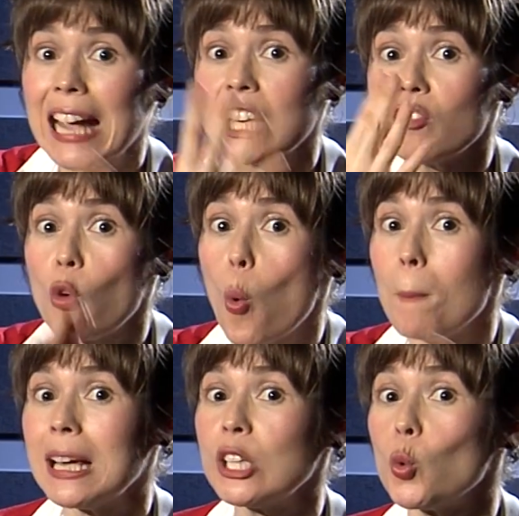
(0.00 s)
so when
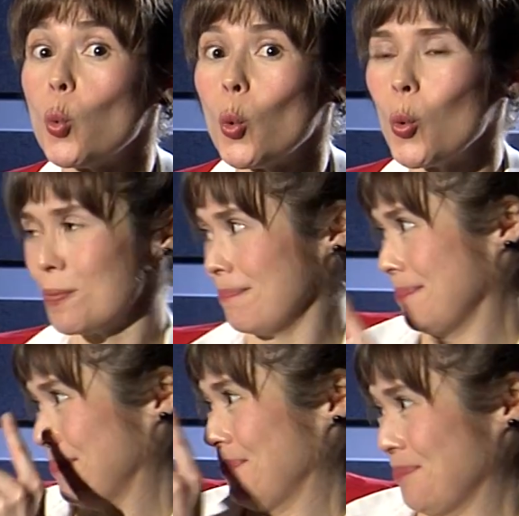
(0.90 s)
you see that sign
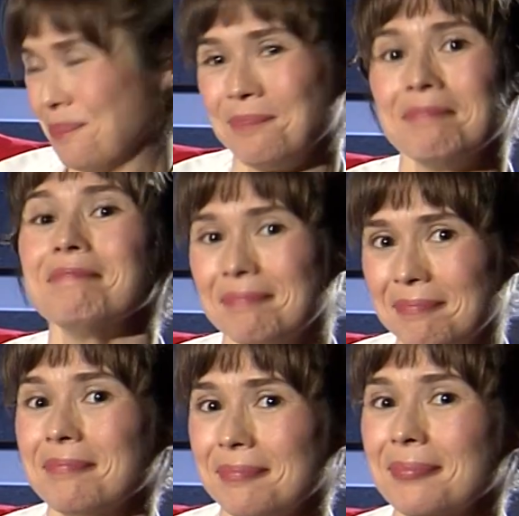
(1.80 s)
name used,
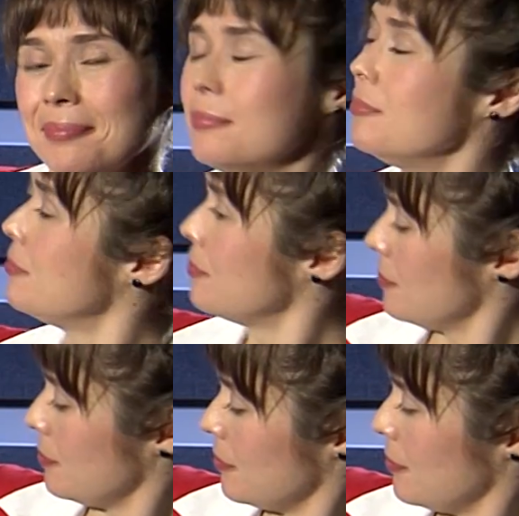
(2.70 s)
you'll know it's him we're
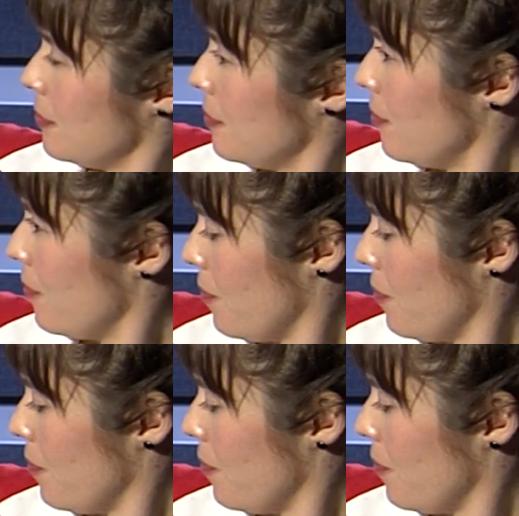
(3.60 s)
talking about.